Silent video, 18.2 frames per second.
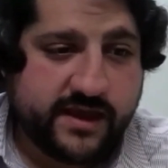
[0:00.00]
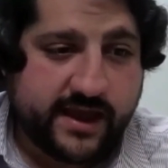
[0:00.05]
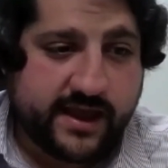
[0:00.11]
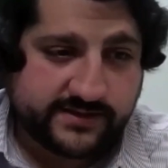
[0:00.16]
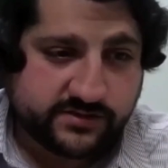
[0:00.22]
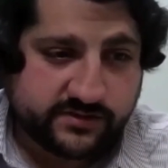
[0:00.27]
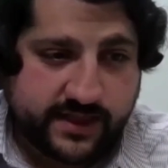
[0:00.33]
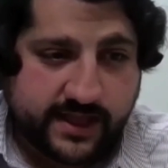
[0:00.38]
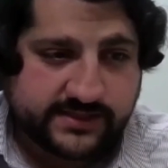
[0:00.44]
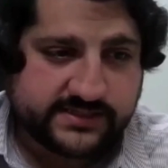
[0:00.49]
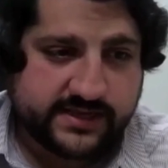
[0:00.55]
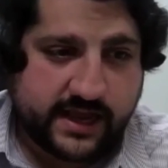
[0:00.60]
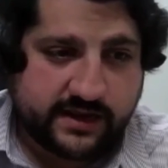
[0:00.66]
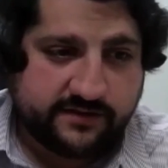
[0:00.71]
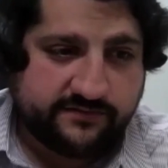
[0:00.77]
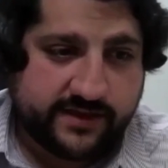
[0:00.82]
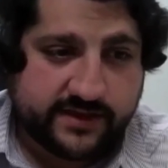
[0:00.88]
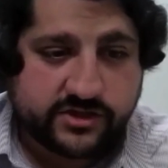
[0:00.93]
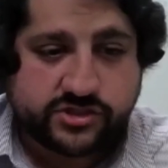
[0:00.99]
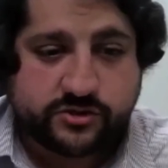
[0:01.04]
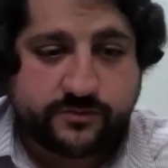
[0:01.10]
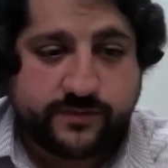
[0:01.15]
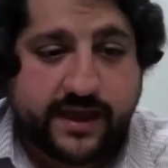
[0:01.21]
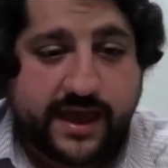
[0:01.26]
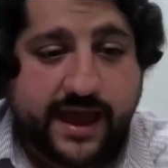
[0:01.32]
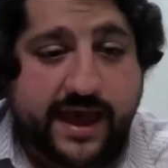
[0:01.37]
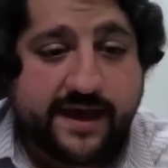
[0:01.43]
and so that's kind of the issue
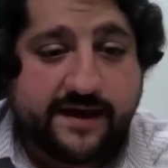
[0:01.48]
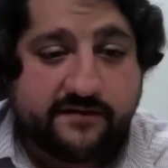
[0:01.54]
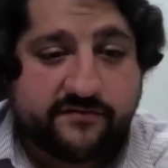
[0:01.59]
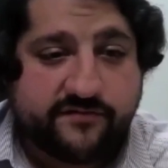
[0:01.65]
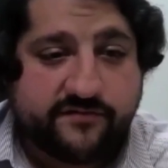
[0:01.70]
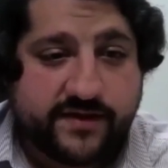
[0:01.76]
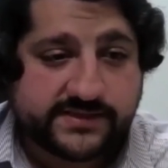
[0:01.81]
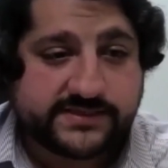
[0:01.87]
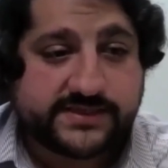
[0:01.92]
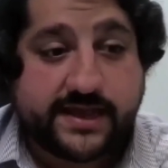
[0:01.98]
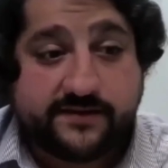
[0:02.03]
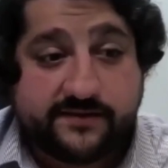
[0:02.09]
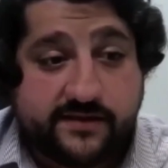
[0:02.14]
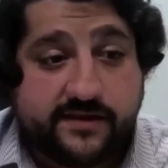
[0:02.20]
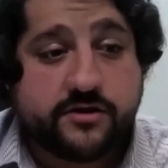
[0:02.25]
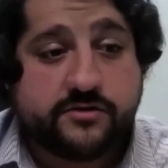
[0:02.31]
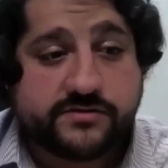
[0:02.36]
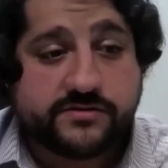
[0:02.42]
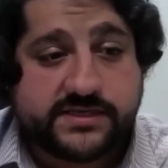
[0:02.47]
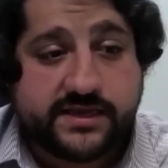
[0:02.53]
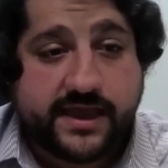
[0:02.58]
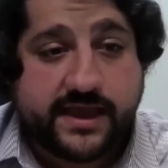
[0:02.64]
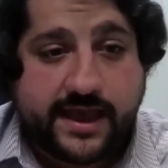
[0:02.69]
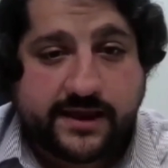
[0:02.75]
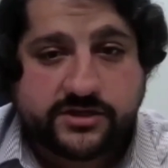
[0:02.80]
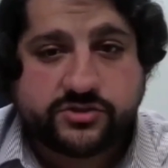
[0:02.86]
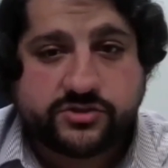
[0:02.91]
we have is that DOT
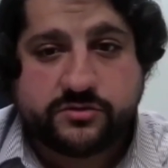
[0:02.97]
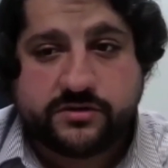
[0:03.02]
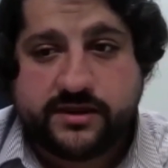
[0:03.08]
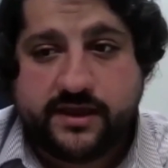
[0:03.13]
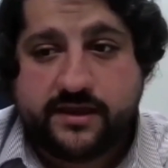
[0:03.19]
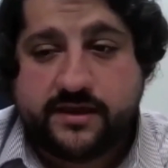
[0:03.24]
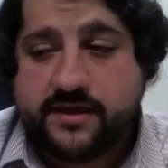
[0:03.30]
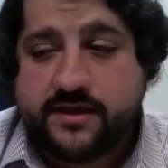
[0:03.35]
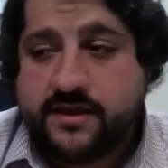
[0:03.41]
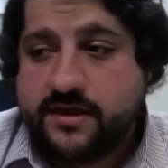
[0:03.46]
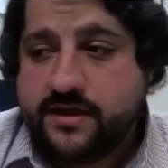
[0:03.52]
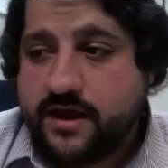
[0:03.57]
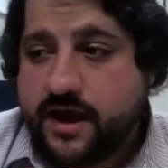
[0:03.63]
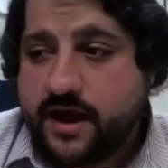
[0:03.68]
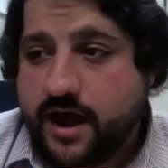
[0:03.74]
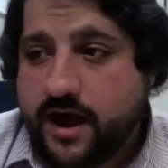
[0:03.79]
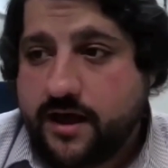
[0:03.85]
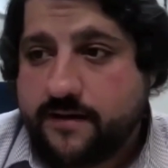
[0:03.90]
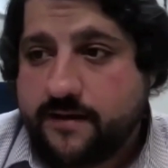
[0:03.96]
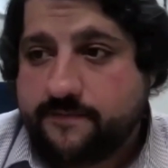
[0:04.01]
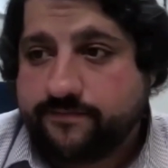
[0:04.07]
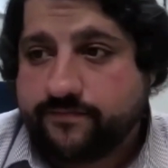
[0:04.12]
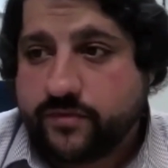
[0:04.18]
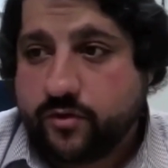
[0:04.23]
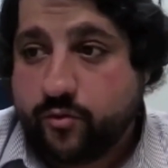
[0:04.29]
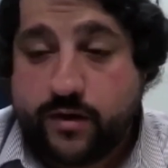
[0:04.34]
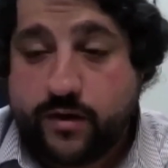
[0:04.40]
actually
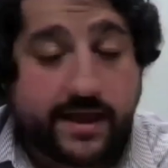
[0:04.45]
um,